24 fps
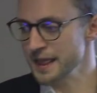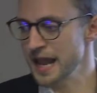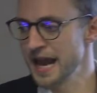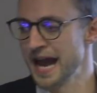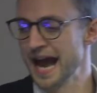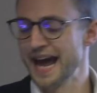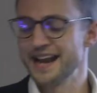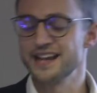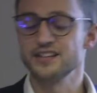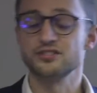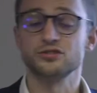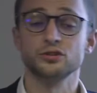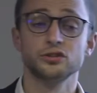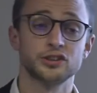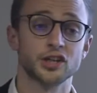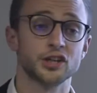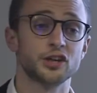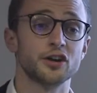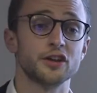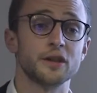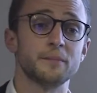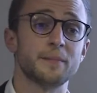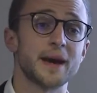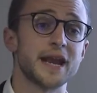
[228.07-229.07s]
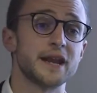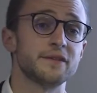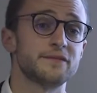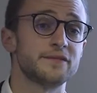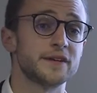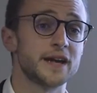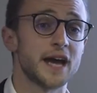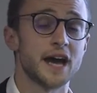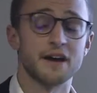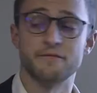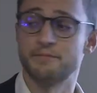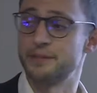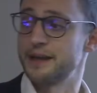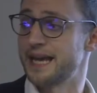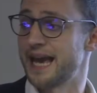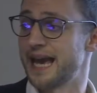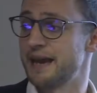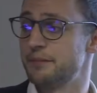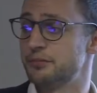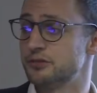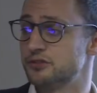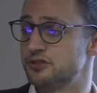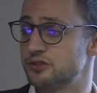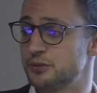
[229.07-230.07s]
And it's also got the benefit of being
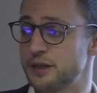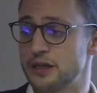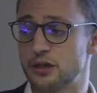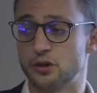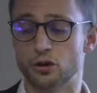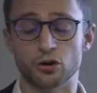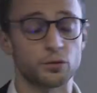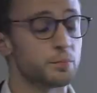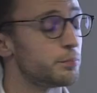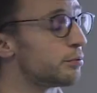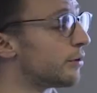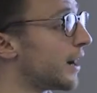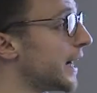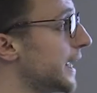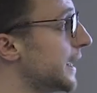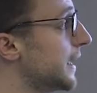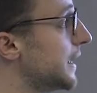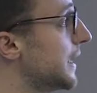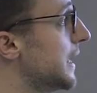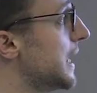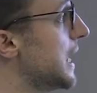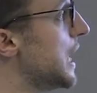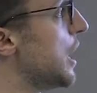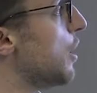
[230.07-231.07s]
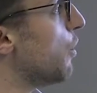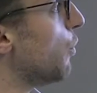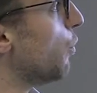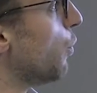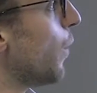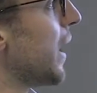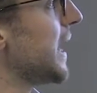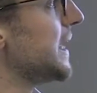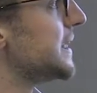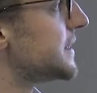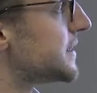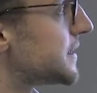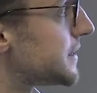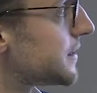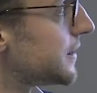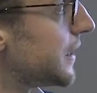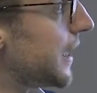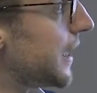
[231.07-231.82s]
able to incorporate waste